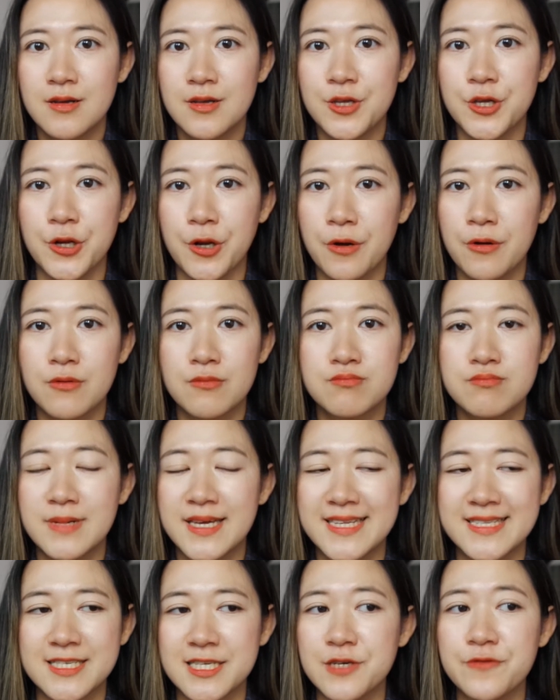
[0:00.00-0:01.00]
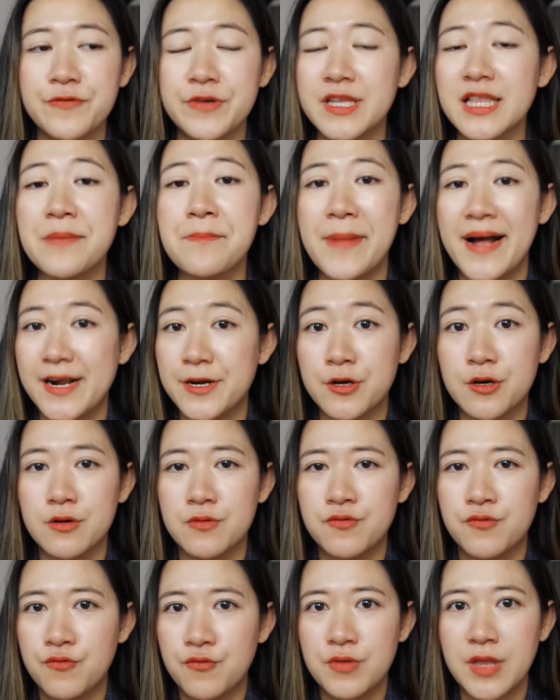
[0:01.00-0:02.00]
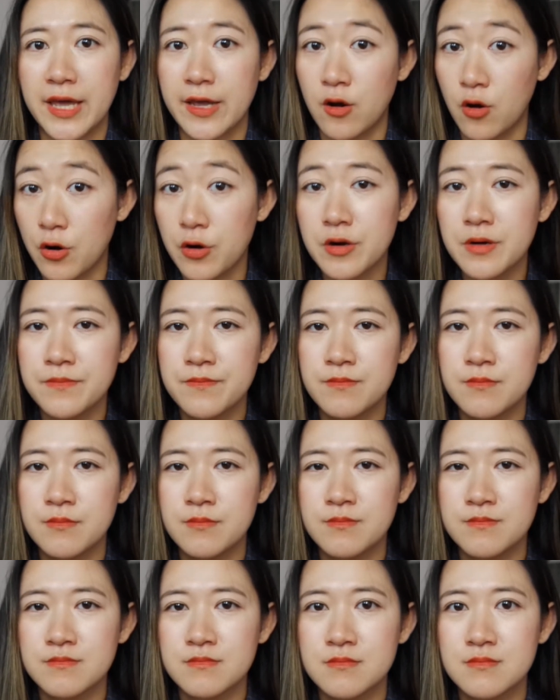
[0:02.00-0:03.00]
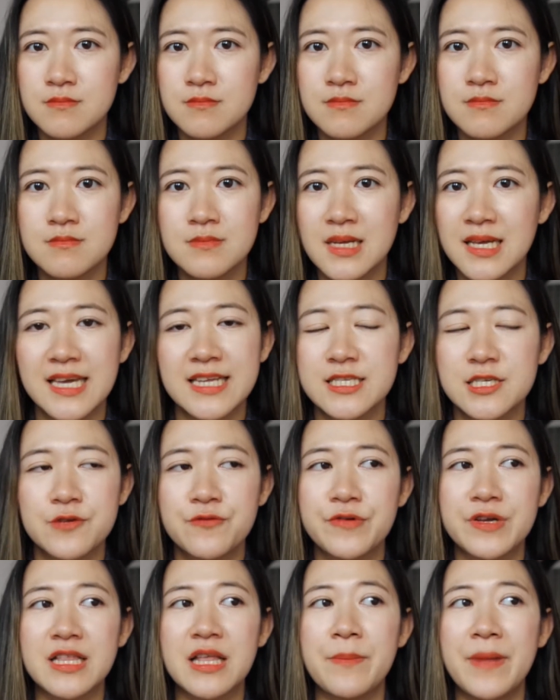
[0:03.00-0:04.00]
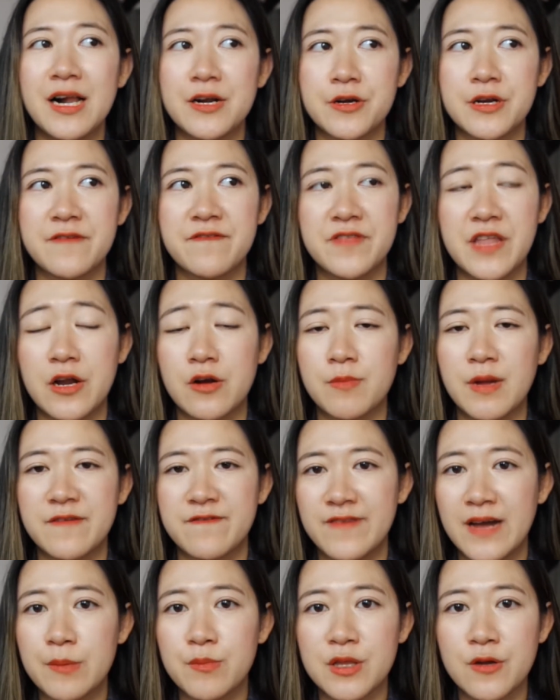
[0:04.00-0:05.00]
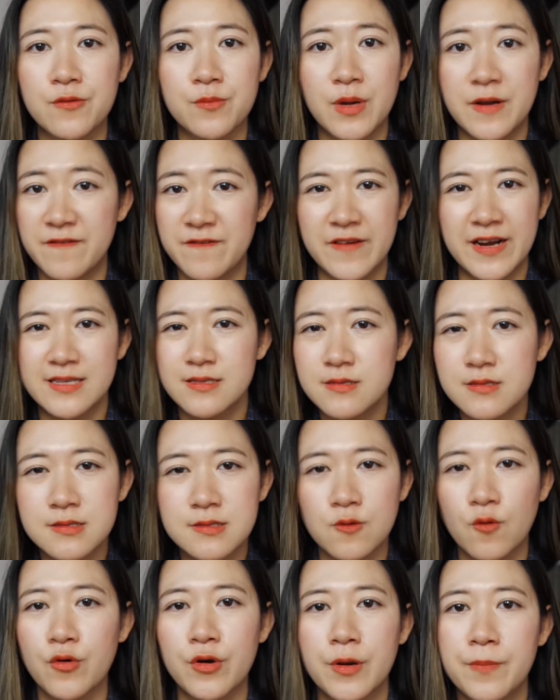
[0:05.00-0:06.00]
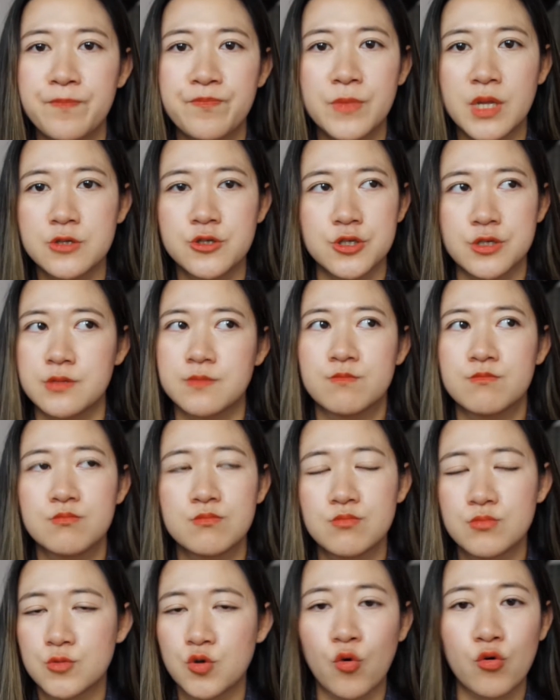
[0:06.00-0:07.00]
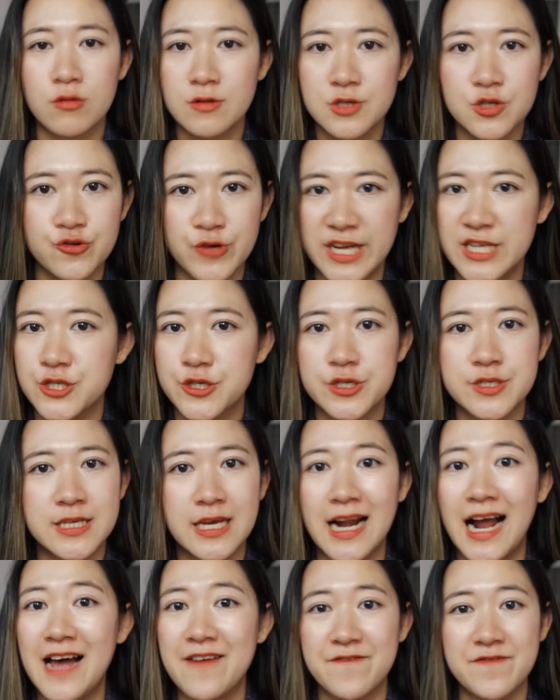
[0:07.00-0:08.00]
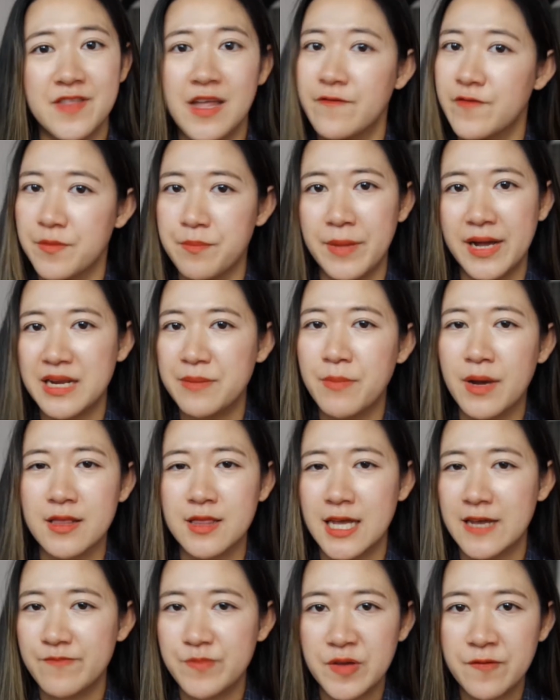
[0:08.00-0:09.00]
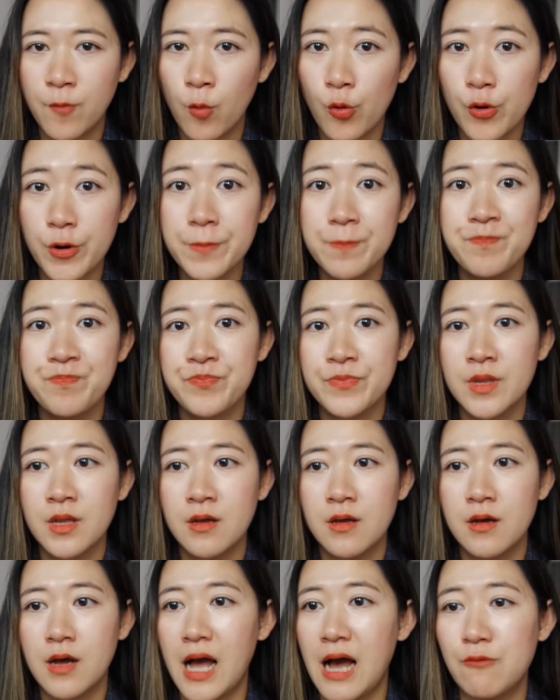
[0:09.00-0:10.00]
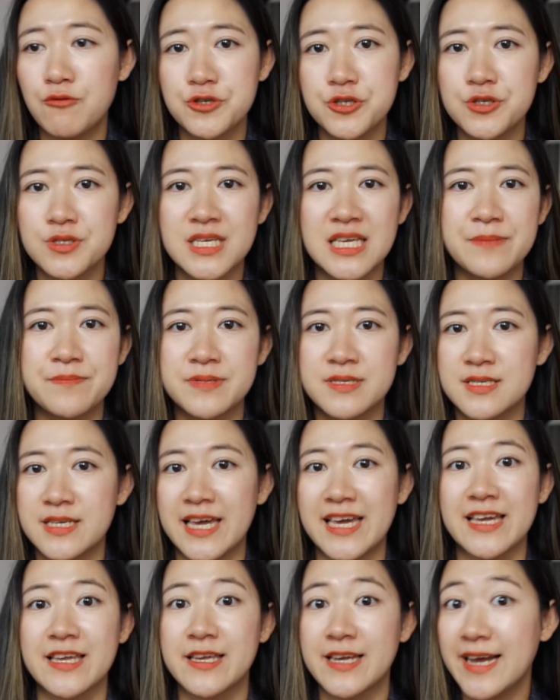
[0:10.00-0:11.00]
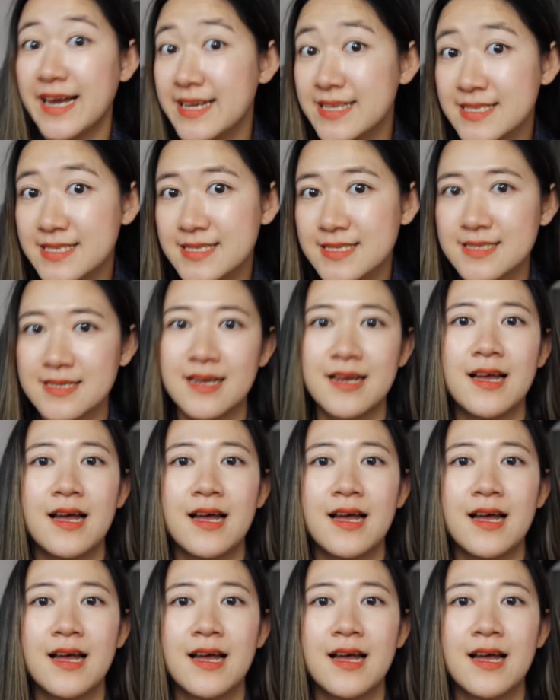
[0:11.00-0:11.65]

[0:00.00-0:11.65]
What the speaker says: You know, it didn't really matter who they are. It didn't really matter if they're my family or my friends or just total strangers that I've never met in my life before. I would just keep saying yes.